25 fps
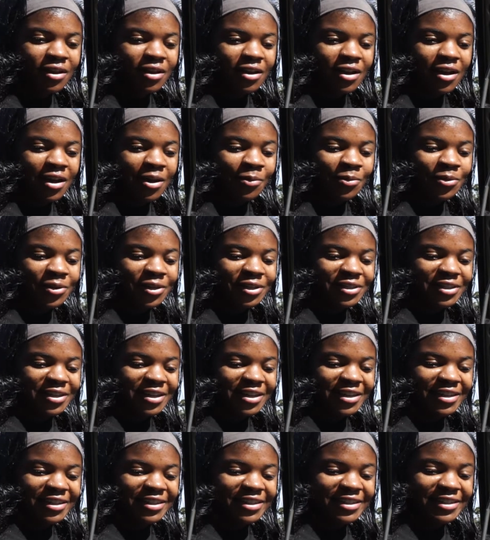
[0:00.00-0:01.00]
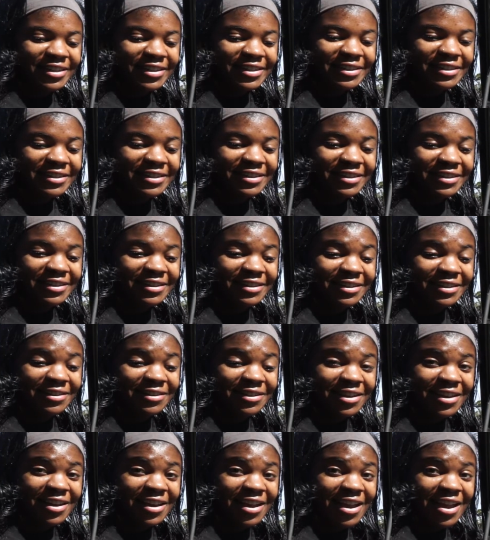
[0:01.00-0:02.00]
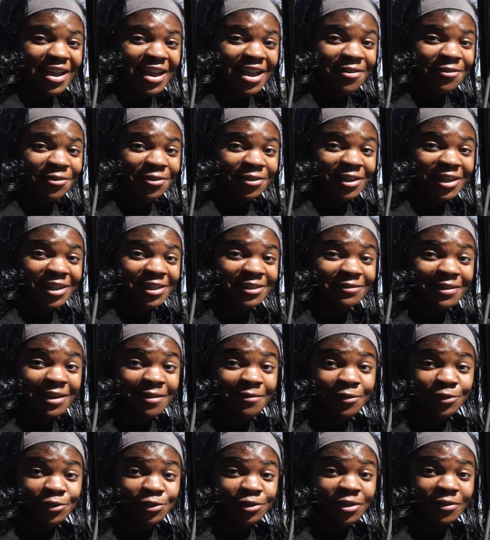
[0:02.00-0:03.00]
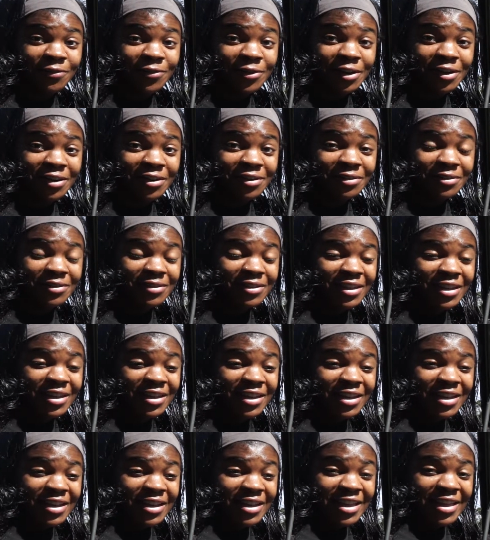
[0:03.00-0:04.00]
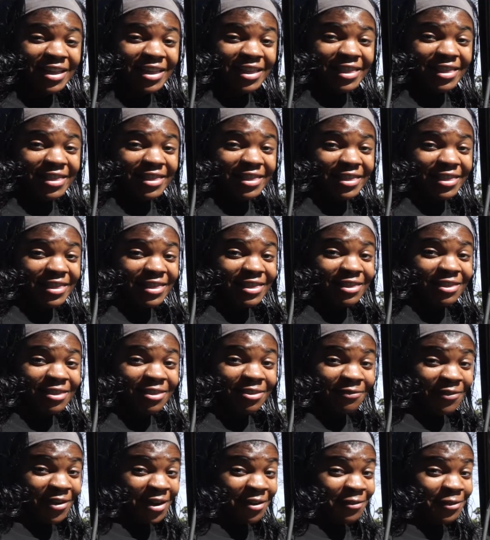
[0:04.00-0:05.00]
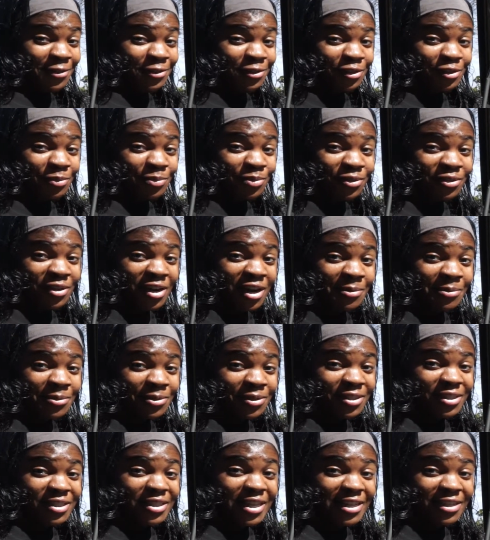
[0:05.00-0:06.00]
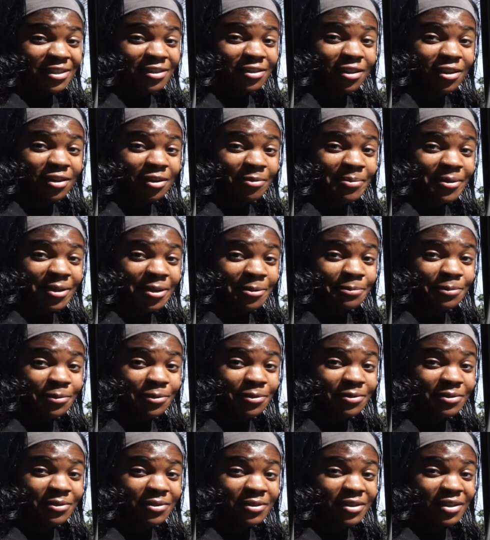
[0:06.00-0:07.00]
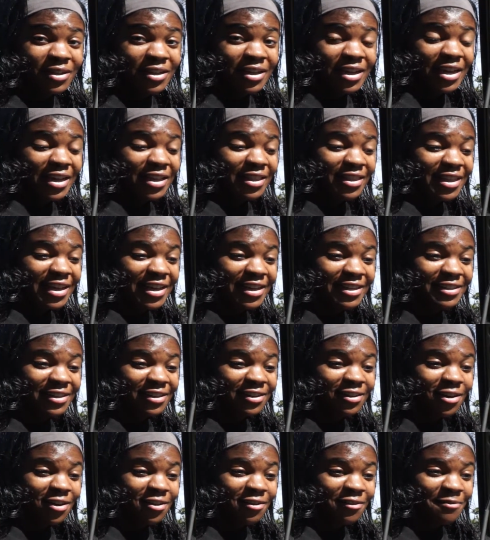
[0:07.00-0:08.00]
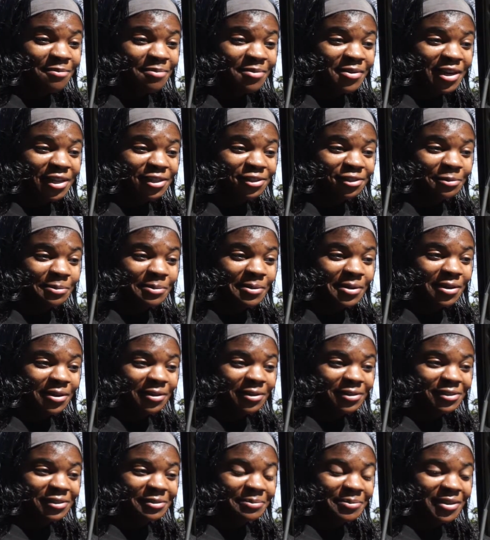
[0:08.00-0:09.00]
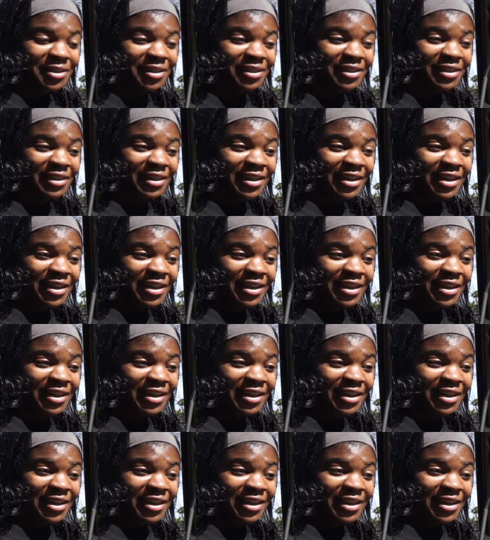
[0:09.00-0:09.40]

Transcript: I want to thank every last 500 of y'all. 500 subscribers, that's a lot of people, and that's a lot of pressure put onto me.